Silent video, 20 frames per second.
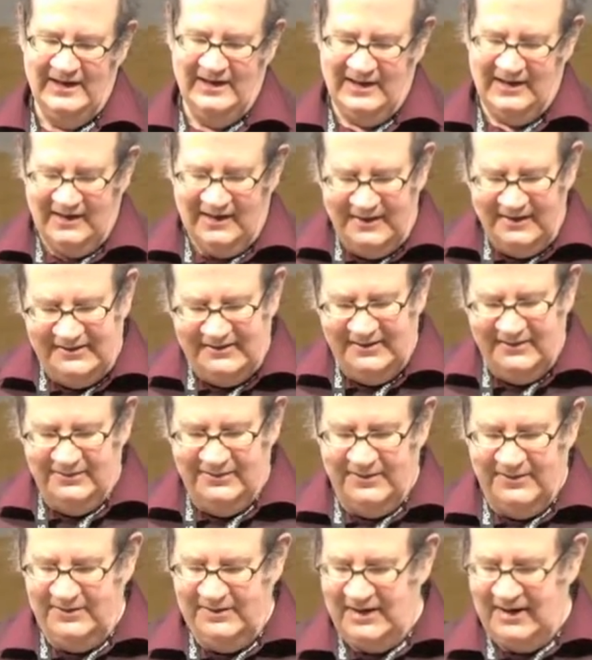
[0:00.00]
And I say,
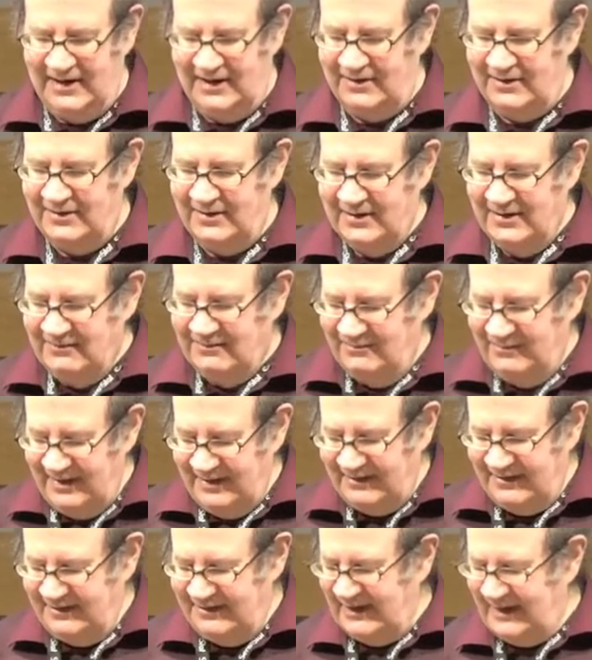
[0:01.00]
well, no,
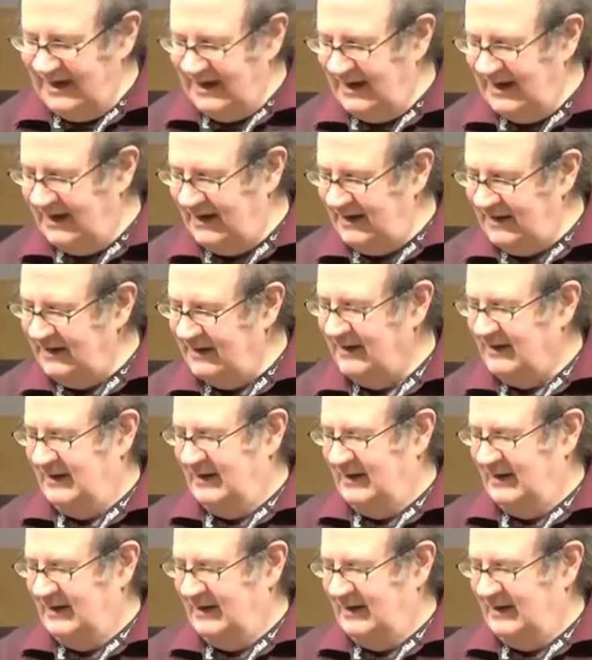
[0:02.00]
method A